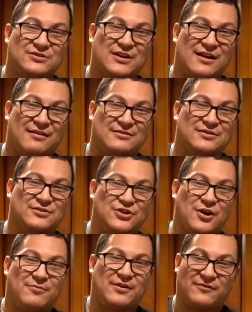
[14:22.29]
Shout out to
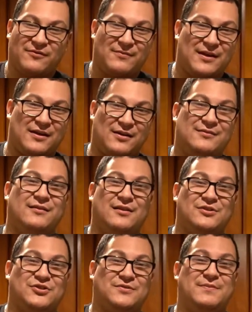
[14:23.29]
Germany for making a
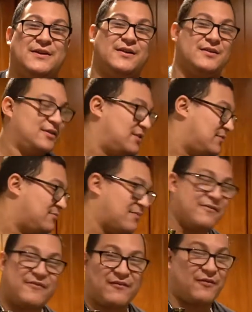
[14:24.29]
delicious beer.
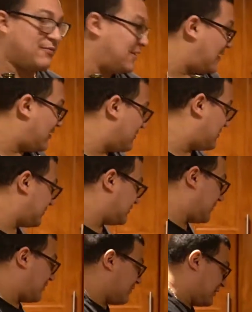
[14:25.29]
My favorite beer. So,